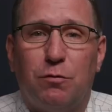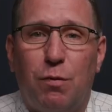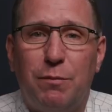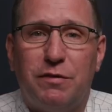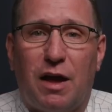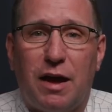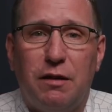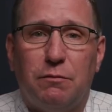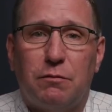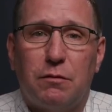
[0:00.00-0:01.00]

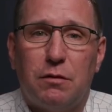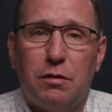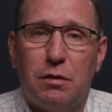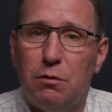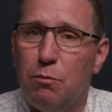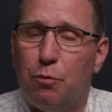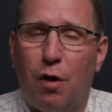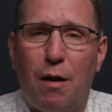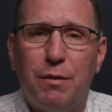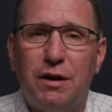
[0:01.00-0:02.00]
website,
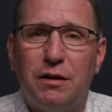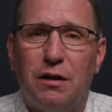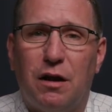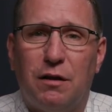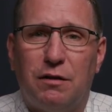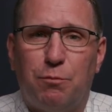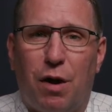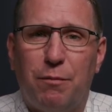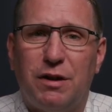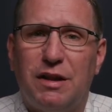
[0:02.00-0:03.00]
prominent, uh,
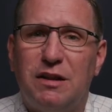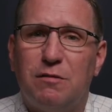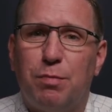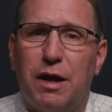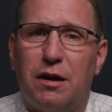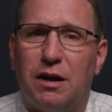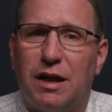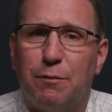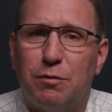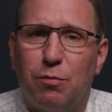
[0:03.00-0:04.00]
prominently displayed on a
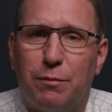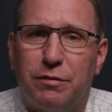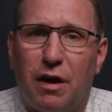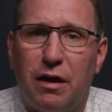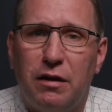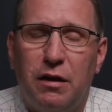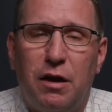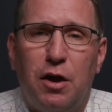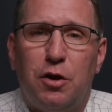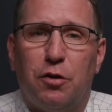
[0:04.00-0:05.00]
campus website,
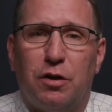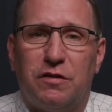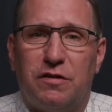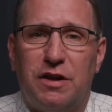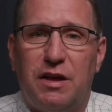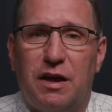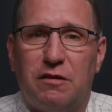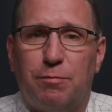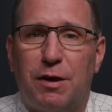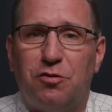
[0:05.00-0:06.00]
you're going to see a
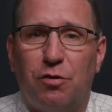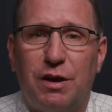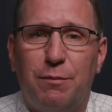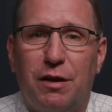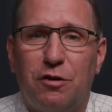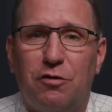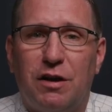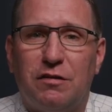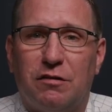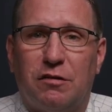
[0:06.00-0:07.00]
special email
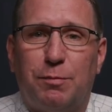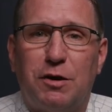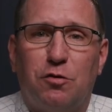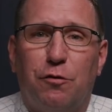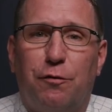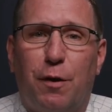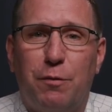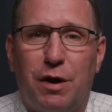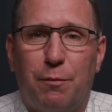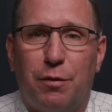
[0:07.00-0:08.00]
address and a special
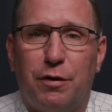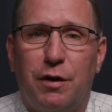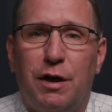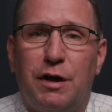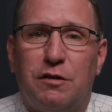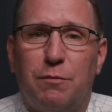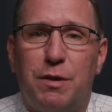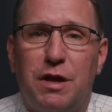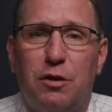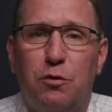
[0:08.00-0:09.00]
phone number to
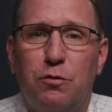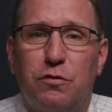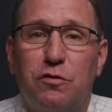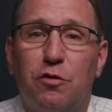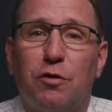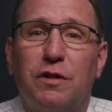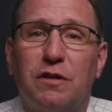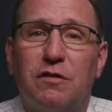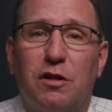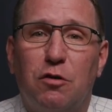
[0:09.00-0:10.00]
be used during
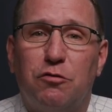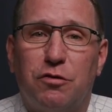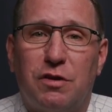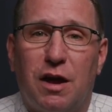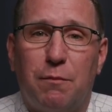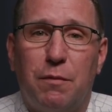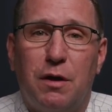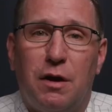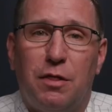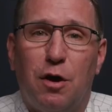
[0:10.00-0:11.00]
this closure time.
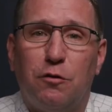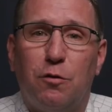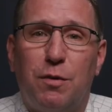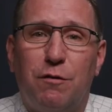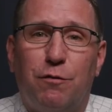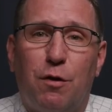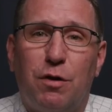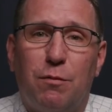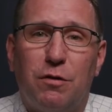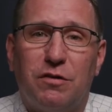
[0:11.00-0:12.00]
Those will be phone
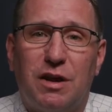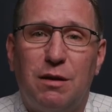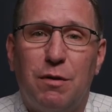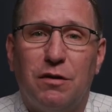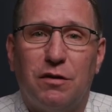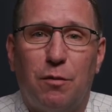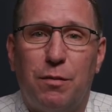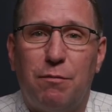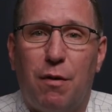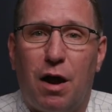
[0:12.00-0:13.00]
numbers and emails that'll
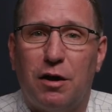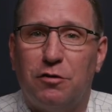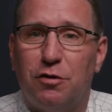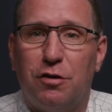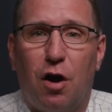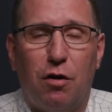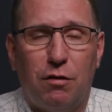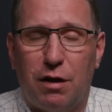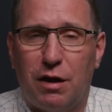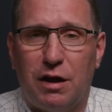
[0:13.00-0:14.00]
be monitored
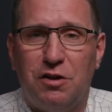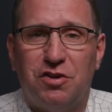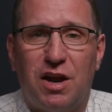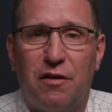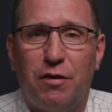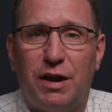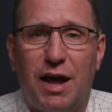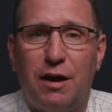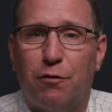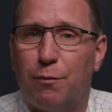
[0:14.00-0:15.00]
each and every
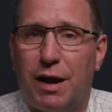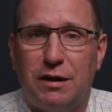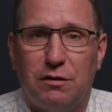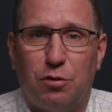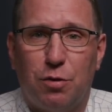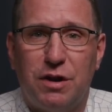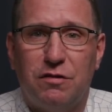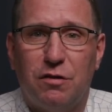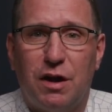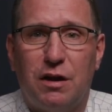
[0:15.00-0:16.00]
day from eight to three
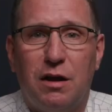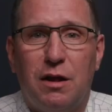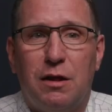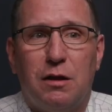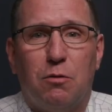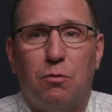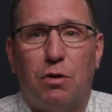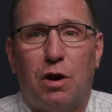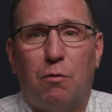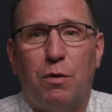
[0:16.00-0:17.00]
so that
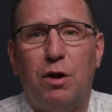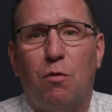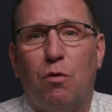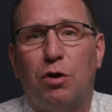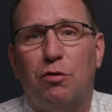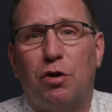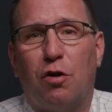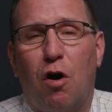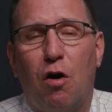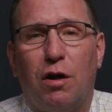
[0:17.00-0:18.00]
uh, we don't want you to
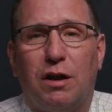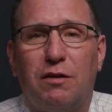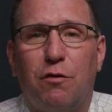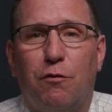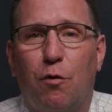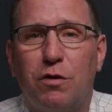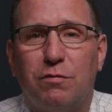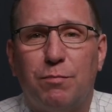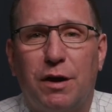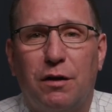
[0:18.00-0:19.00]
call and leave a
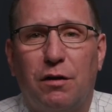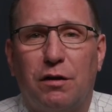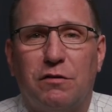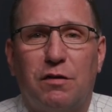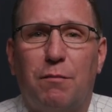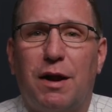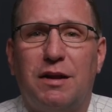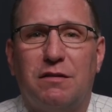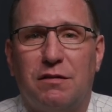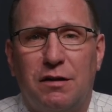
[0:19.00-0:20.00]
voicemail on
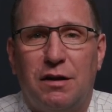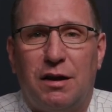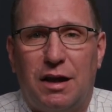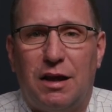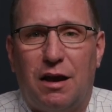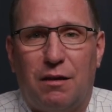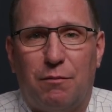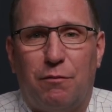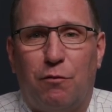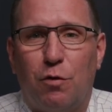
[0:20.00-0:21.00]
somebody's
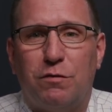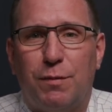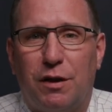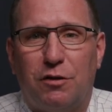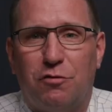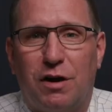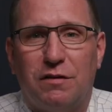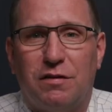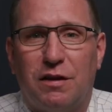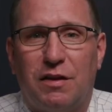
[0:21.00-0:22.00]
um, voicemail
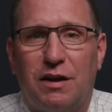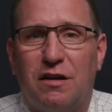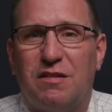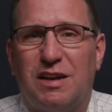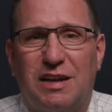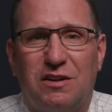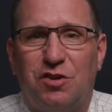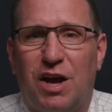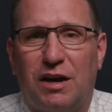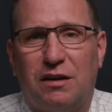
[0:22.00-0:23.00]
address that doesn't get
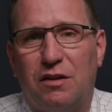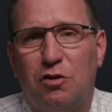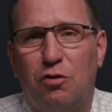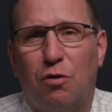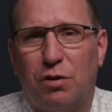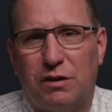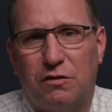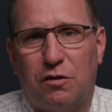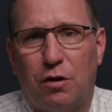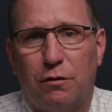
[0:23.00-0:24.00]
checked and then you don't get
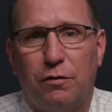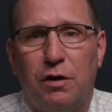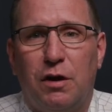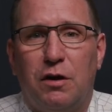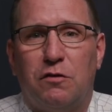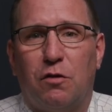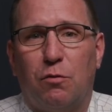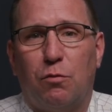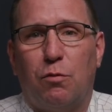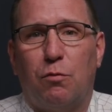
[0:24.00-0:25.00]
served.
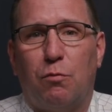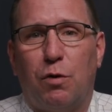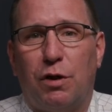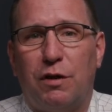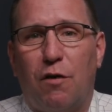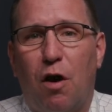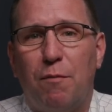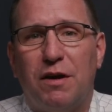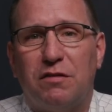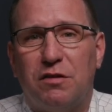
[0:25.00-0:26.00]
So we'll leave all
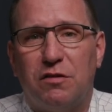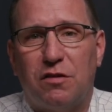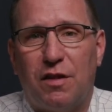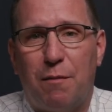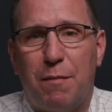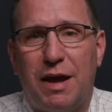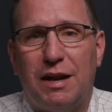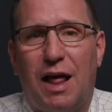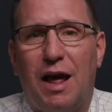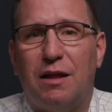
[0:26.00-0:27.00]
messages on that main
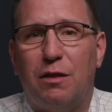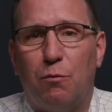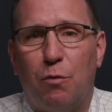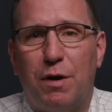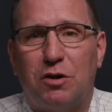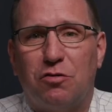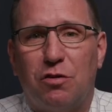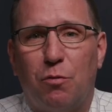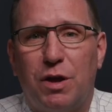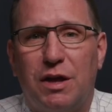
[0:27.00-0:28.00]
line and then we'll make sure
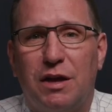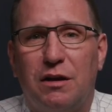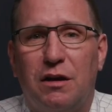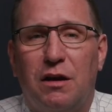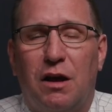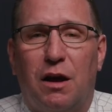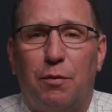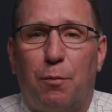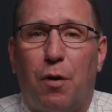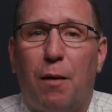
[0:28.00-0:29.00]
that we get uh,
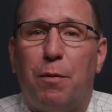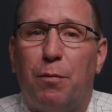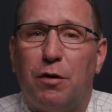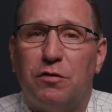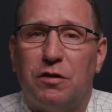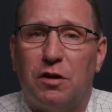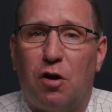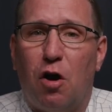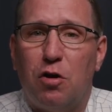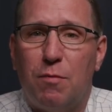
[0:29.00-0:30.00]
the proper person to
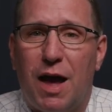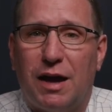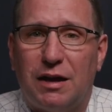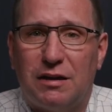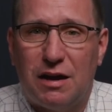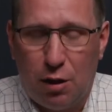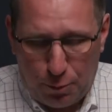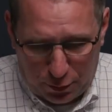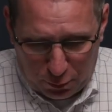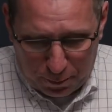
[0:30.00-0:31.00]
call you back and to
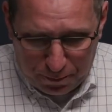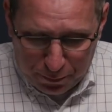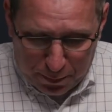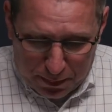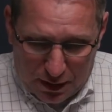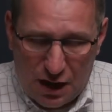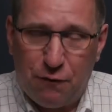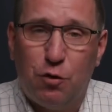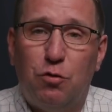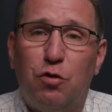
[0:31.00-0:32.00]
help you.
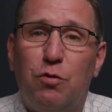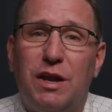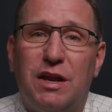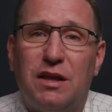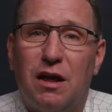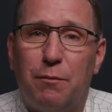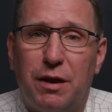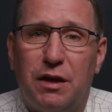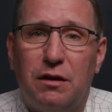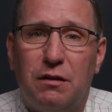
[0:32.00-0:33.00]
If you do need to come
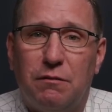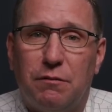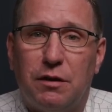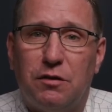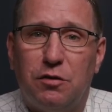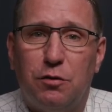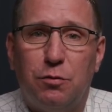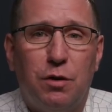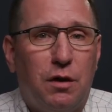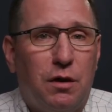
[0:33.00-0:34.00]
in to